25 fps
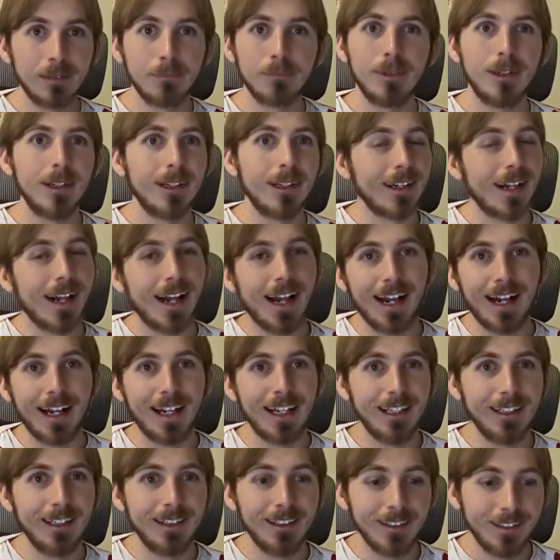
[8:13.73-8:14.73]
But
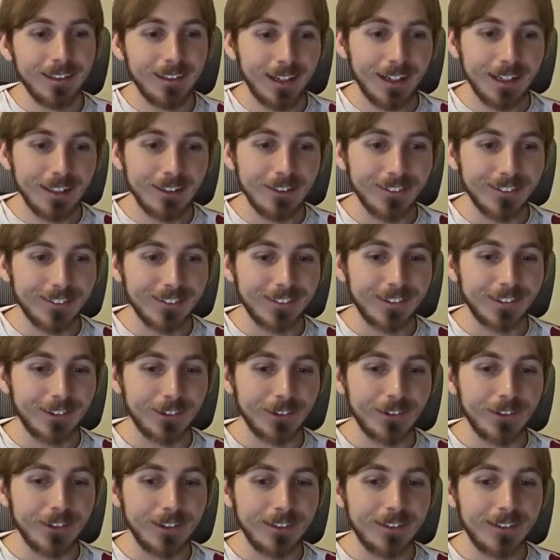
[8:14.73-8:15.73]
hey, it looks
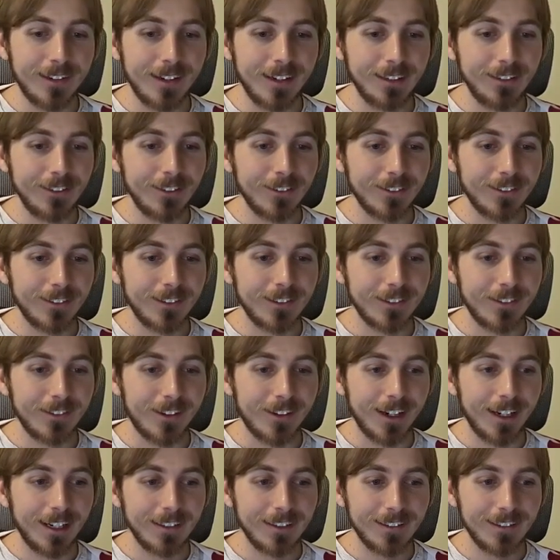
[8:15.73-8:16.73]
good. It looks
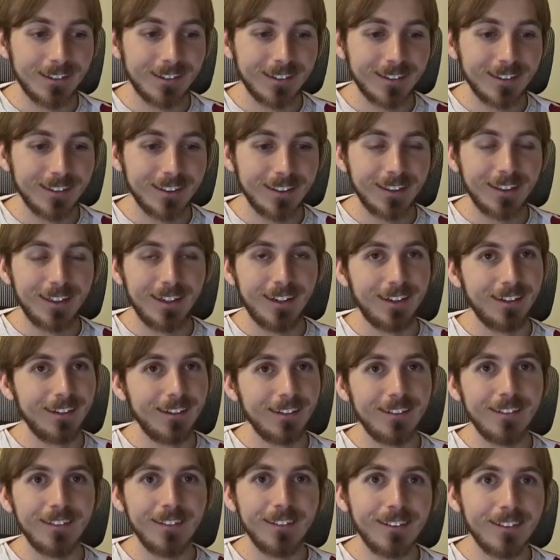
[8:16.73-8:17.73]
nice.
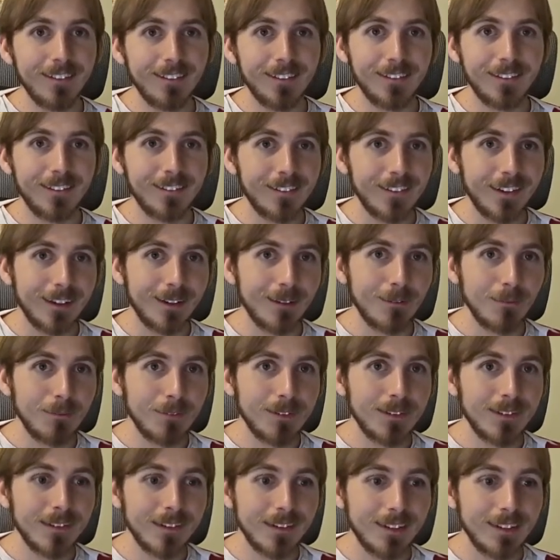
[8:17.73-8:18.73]
This is The
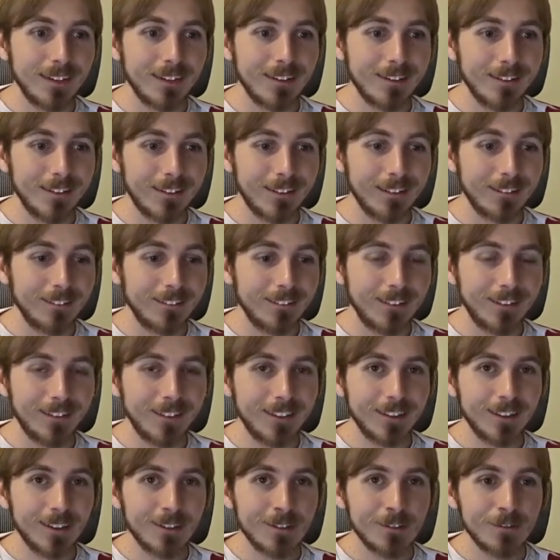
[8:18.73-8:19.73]
Sims. It's not
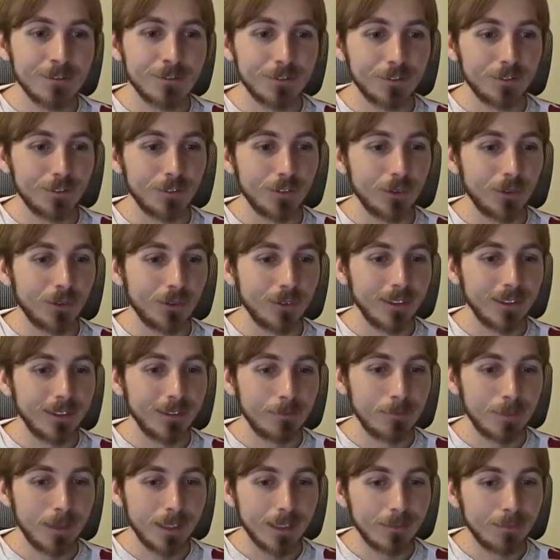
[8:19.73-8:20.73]
fully
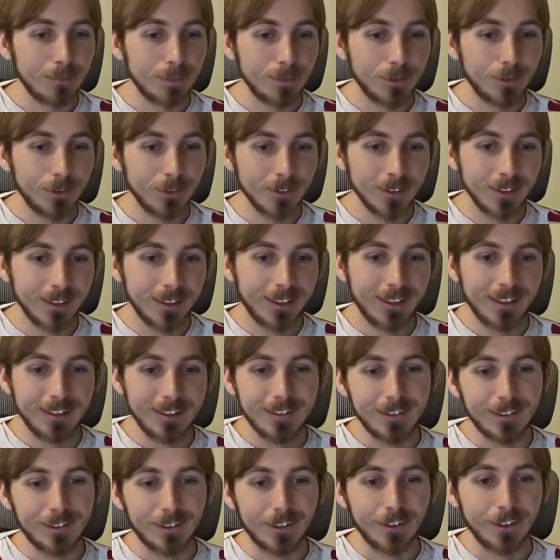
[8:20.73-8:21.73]
people.
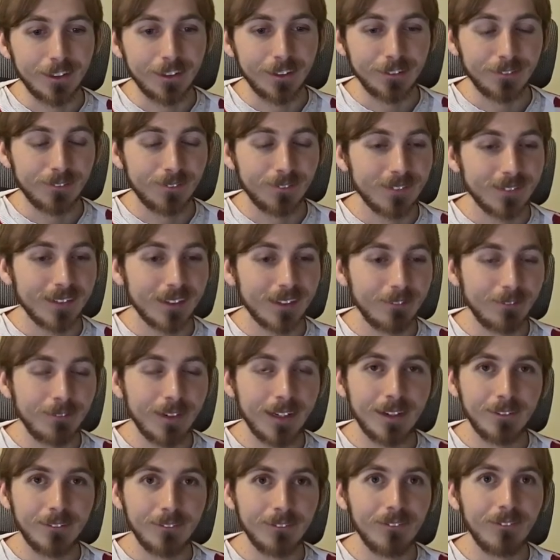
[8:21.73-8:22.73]
So
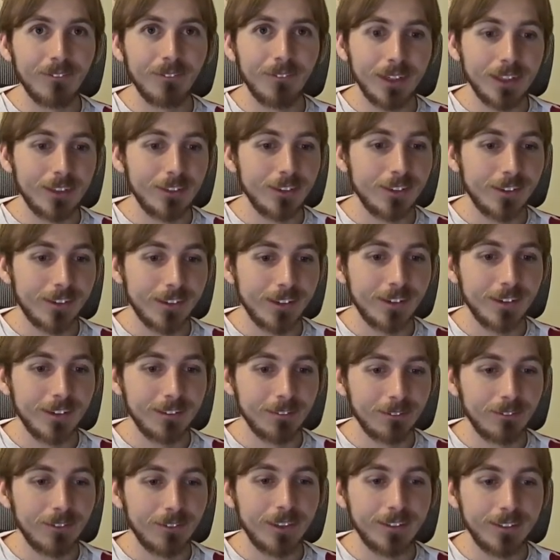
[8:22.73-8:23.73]
we're just gonna
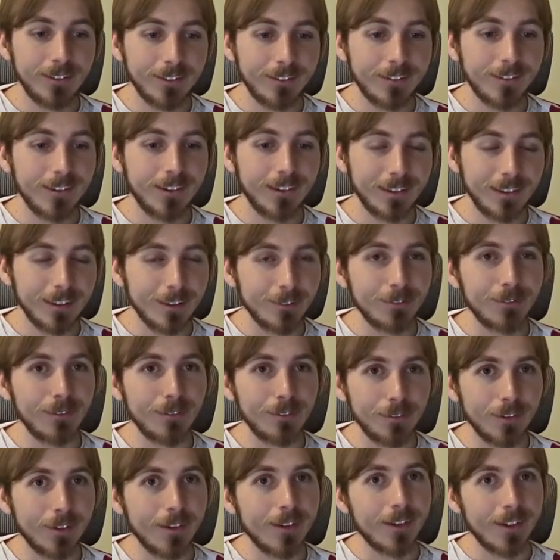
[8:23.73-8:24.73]
live
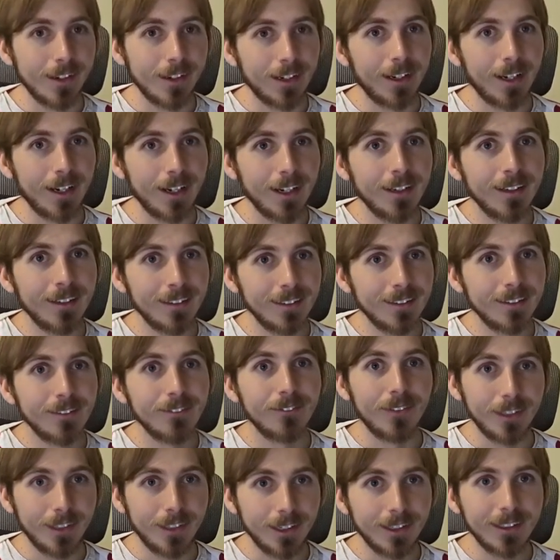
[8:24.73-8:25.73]
with it, okay?
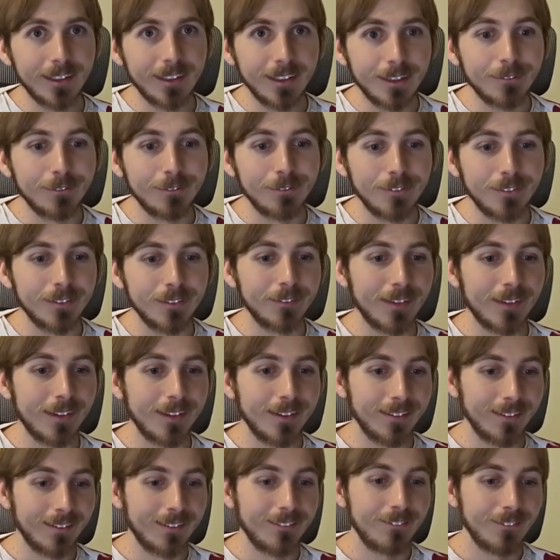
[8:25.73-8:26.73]
We're gonna live with
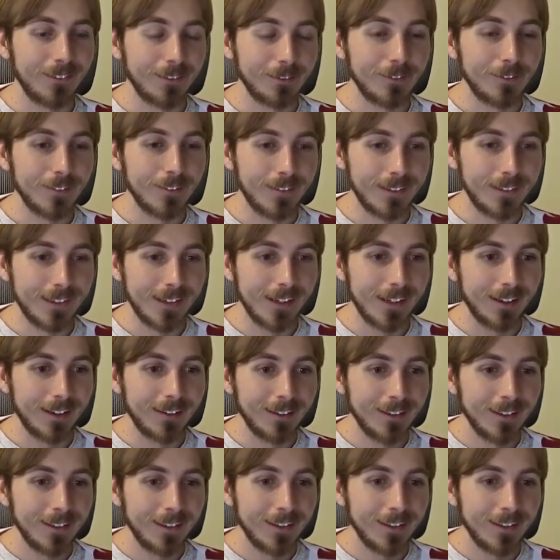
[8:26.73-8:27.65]
it now.